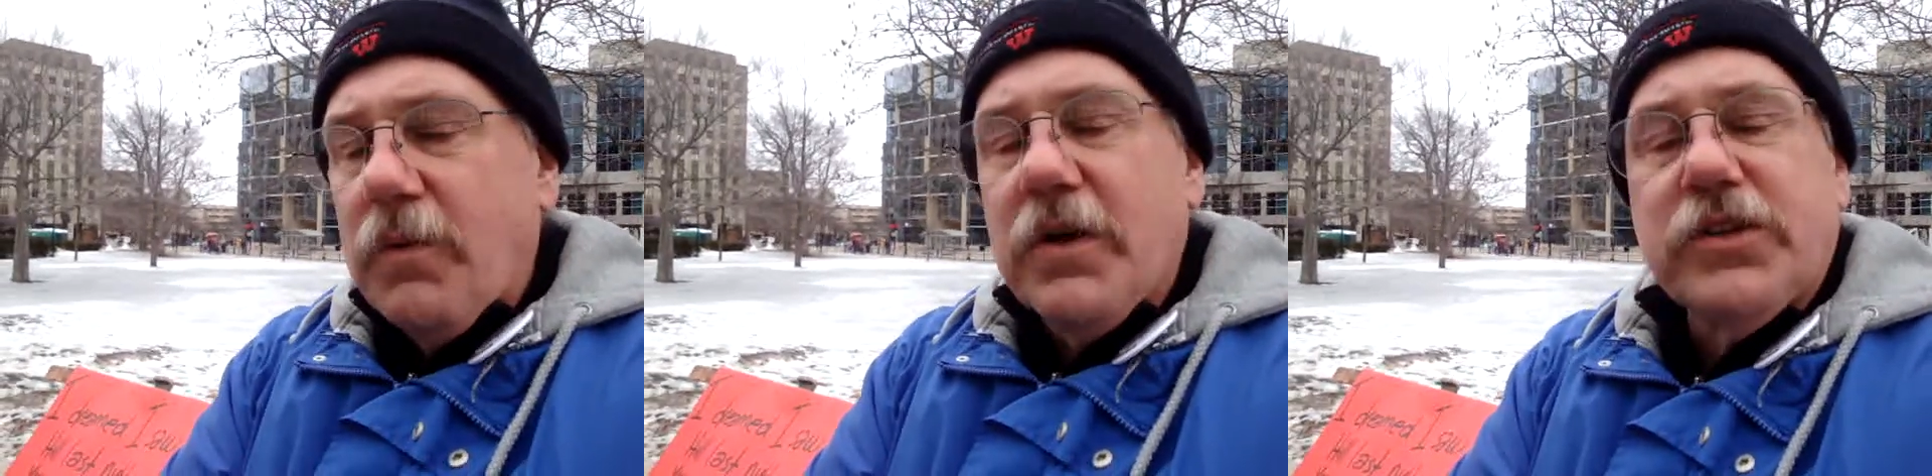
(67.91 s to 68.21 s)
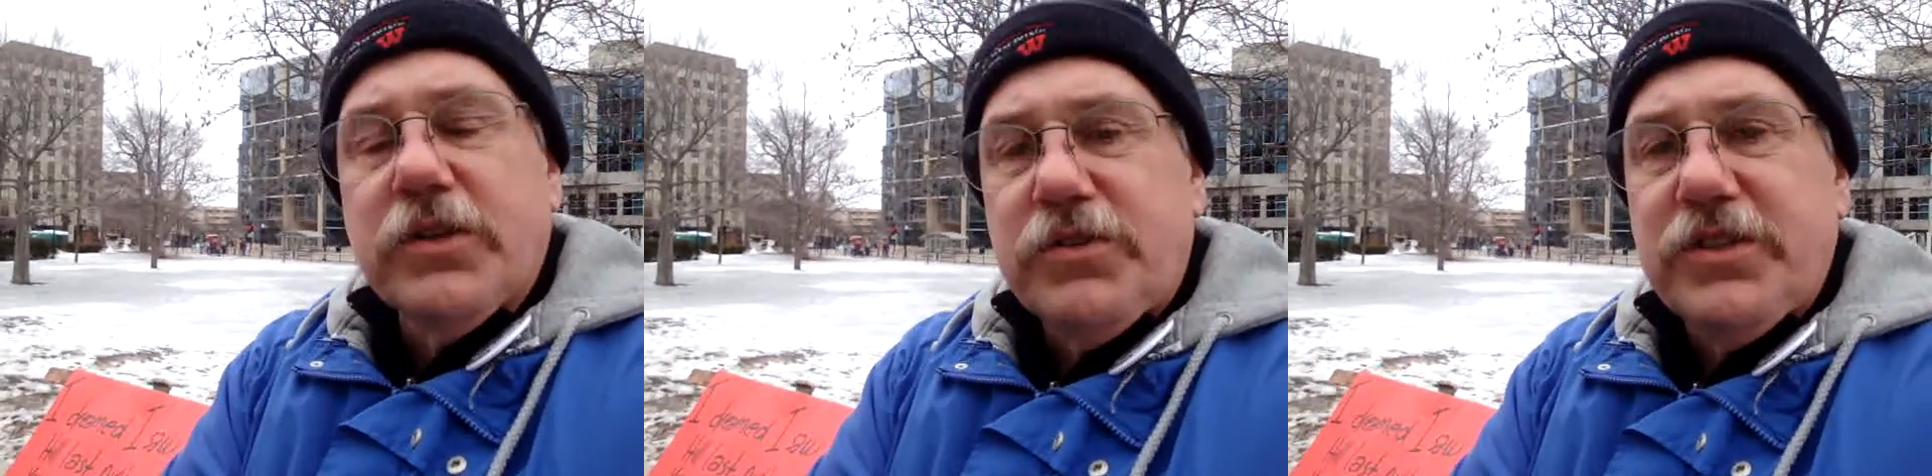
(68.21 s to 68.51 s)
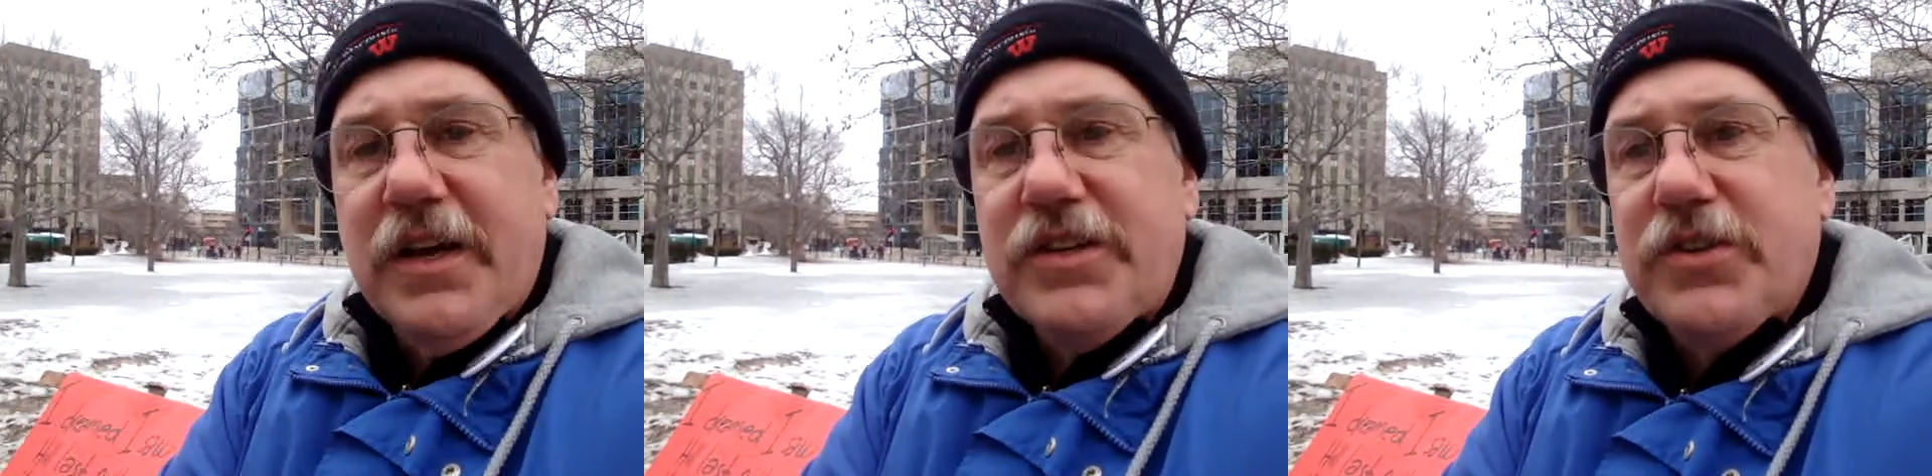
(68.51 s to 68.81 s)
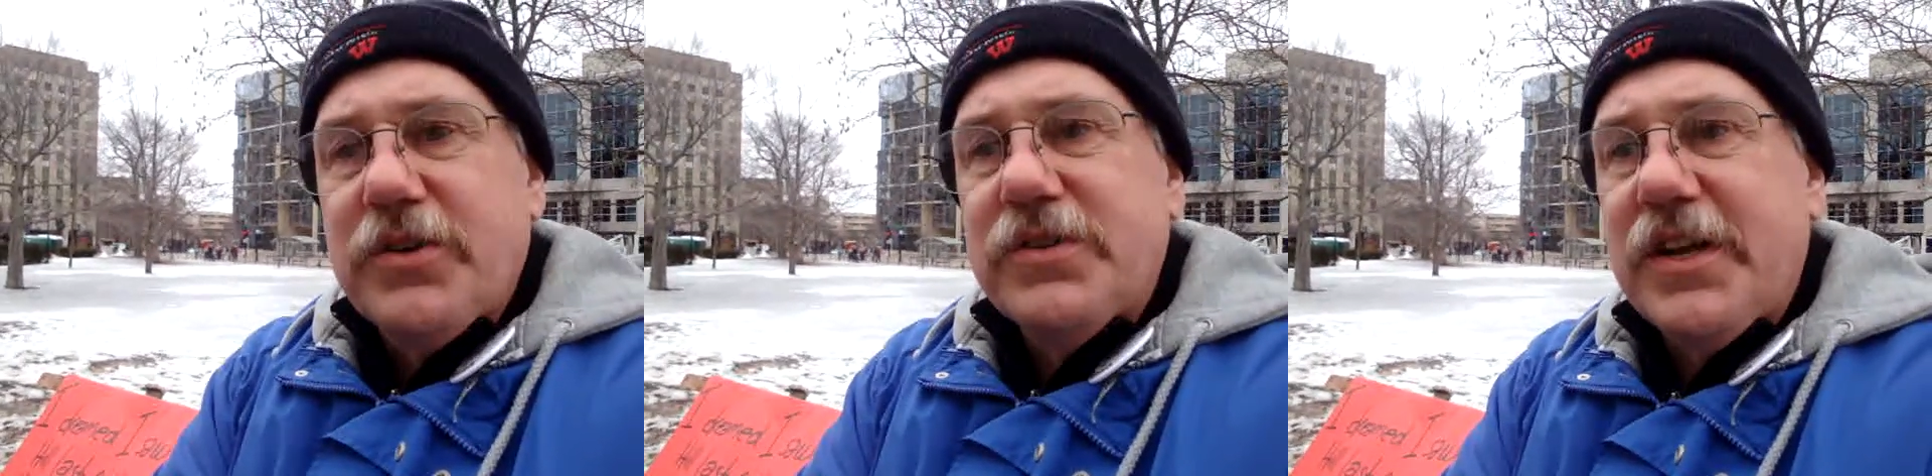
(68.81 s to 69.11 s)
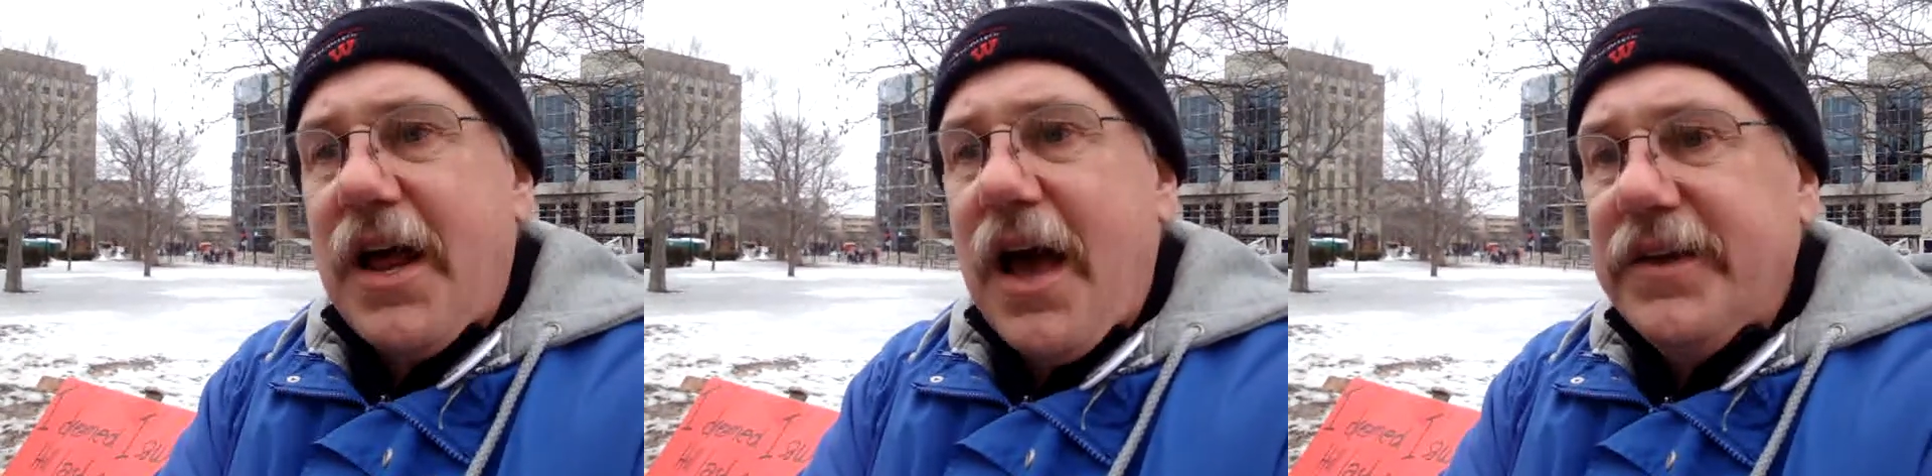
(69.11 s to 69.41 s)
resolution next
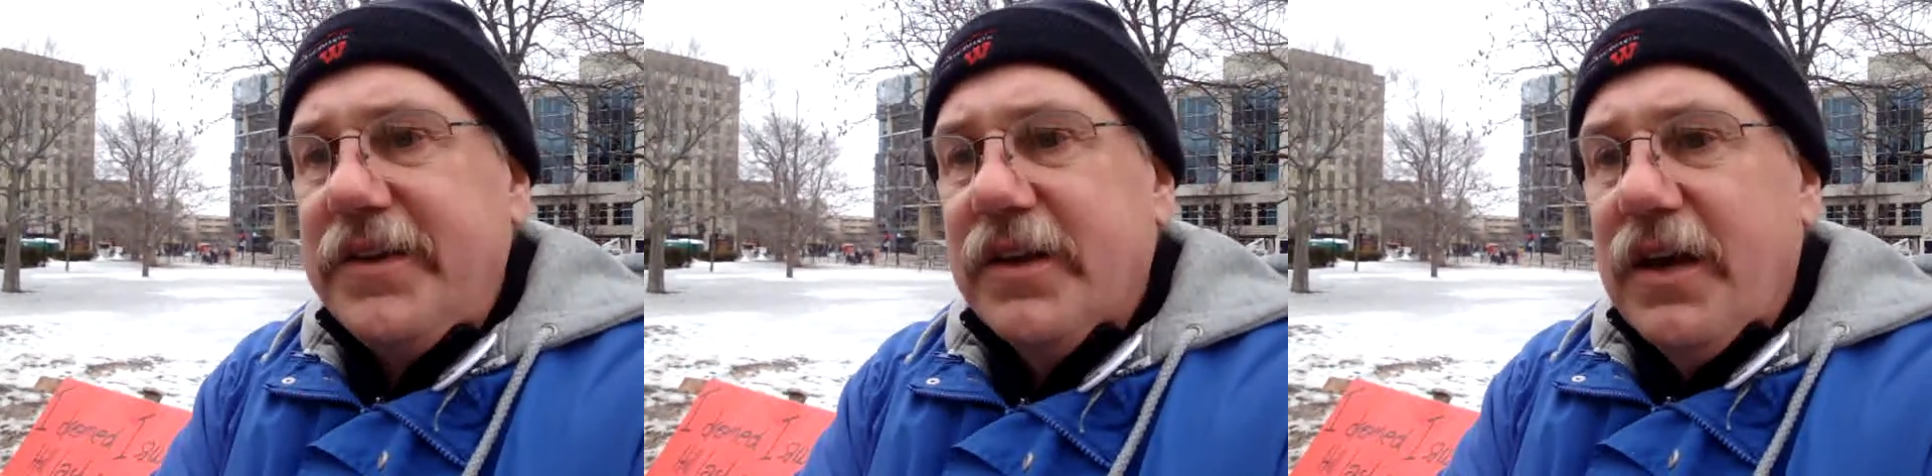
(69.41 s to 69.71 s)
Tuesday night